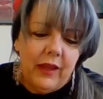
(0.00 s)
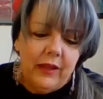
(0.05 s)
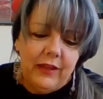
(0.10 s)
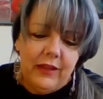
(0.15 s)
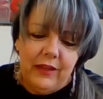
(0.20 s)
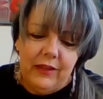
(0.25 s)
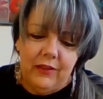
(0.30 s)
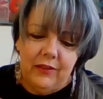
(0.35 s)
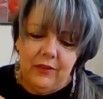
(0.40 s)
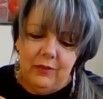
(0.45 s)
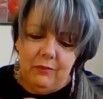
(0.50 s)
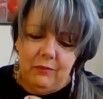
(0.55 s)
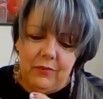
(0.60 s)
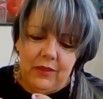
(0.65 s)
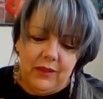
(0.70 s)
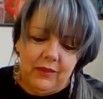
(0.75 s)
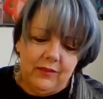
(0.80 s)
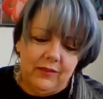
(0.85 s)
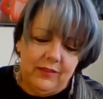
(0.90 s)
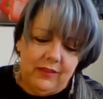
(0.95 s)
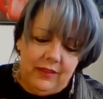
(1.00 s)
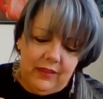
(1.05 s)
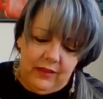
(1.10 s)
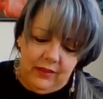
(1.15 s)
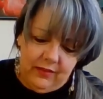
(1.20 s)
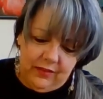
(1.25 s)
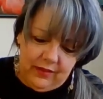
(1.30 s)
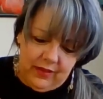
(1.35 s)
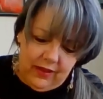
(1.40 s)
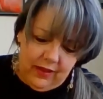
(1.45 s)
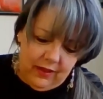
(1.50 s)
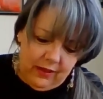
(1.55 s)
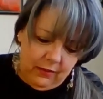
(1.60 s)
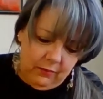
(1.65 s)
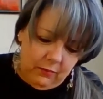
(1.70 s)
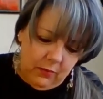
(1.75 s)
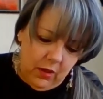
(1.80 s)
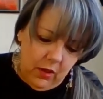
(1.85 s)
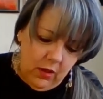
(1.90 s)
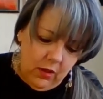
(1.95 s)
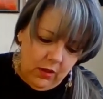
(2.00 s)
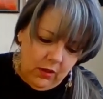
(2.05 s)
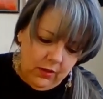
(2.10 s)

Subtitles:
I need to mix these up